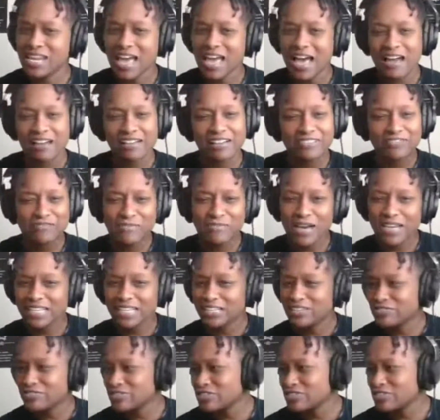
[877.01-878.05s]
how everybody
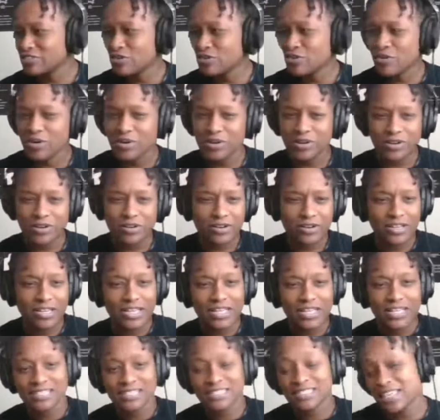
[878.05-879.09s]
else is going, or
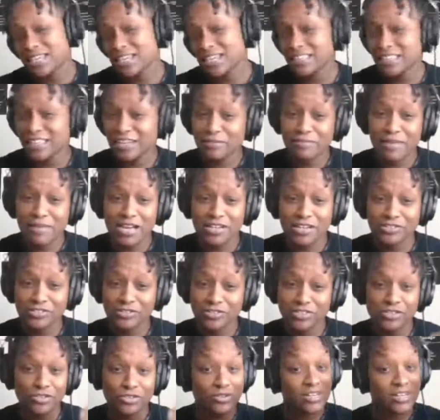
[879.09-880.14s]
setting their
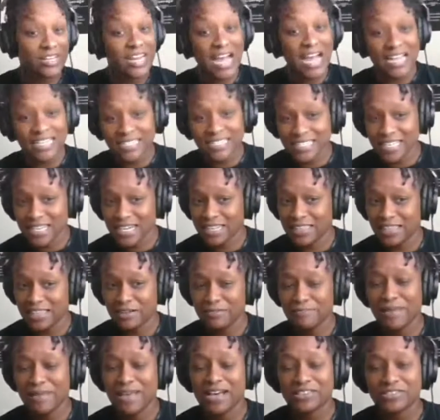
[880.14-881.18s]
boundaries or not setting their
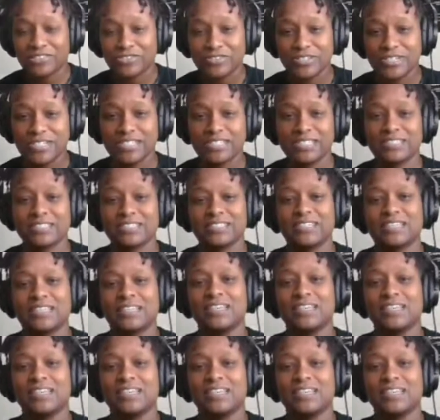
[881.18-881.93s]
boundaries.